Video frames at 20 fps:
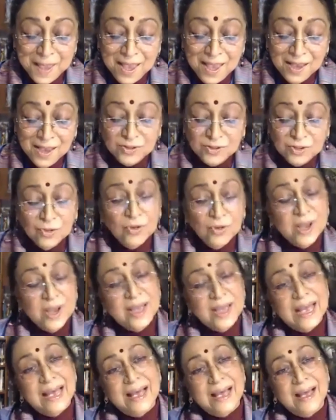So
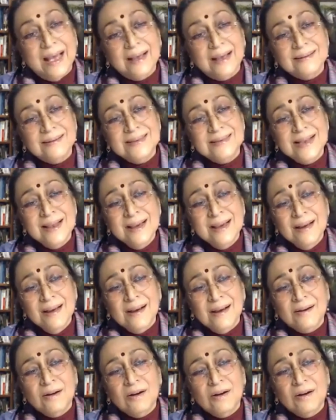Scilla
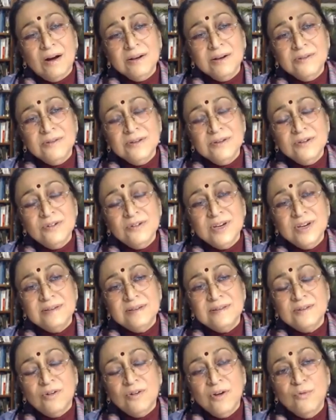
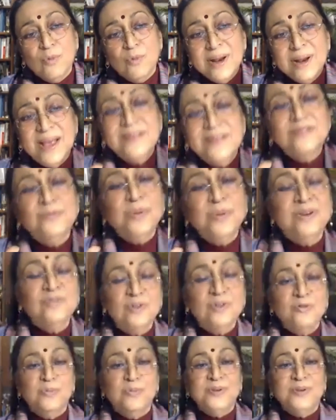concentrates on aspect of
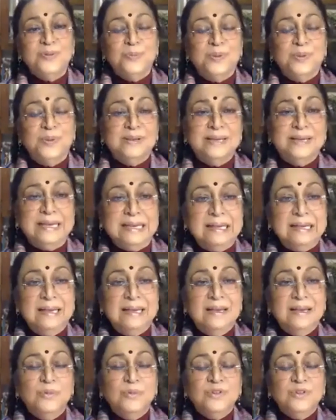peace building,
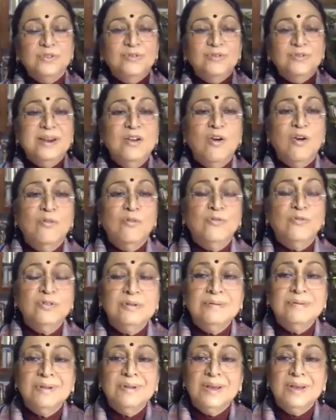which is very
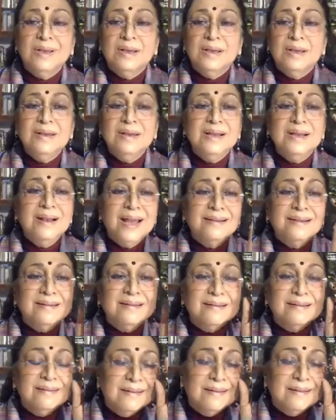often
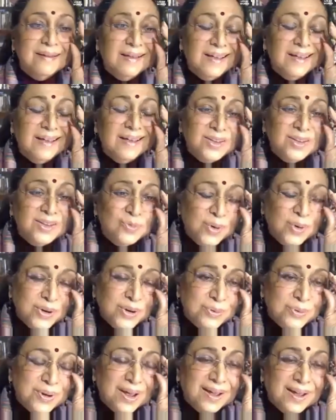neglected. It's
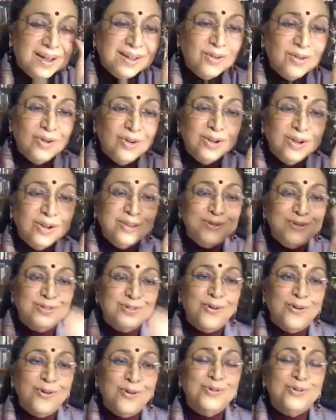what I call the
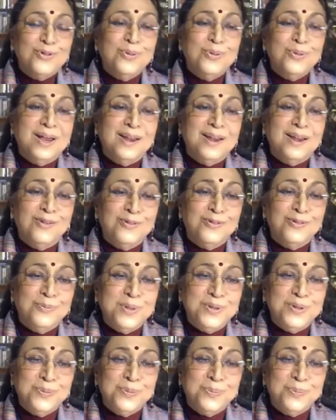software of
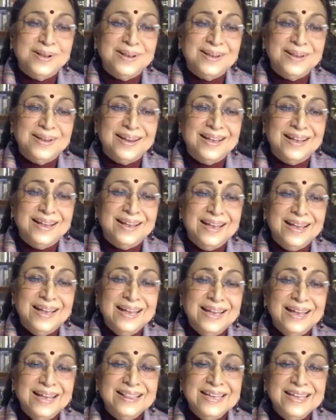peace building,
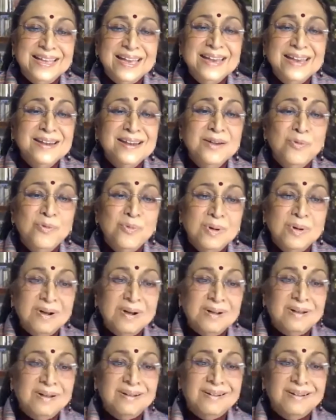the inner
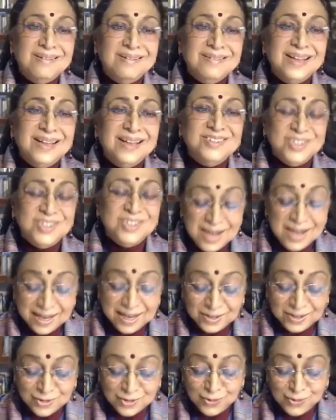work that she
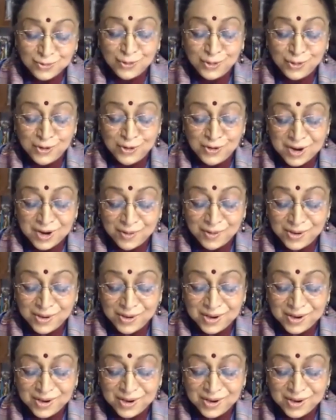likes to foreground.